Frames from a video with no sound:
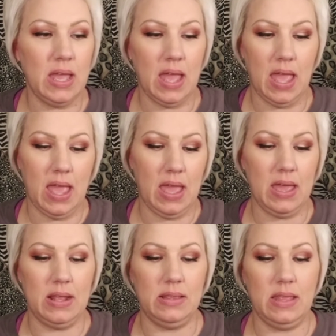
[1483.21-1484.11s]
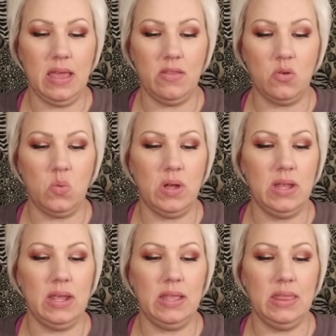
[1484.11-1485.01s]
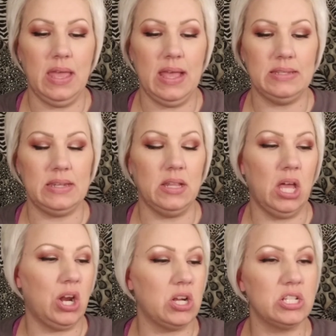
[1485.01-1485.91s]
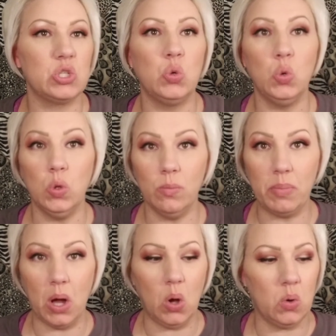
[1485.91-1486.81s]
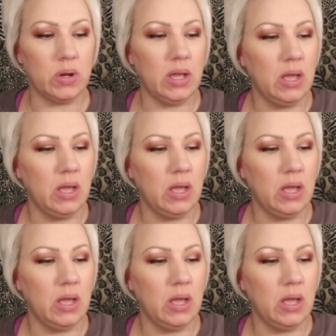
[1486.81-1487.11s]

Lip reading: and the other one in the Estee Lauder is Cool Bone.